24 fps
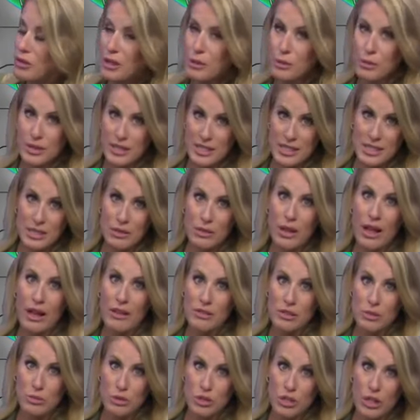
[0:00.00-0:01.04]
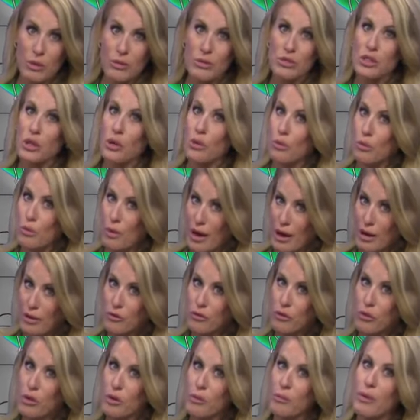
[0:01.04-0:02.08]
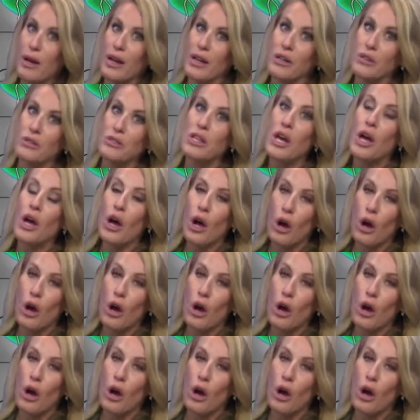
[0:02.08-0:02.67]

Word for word: We could still have some showers around Fort Myers,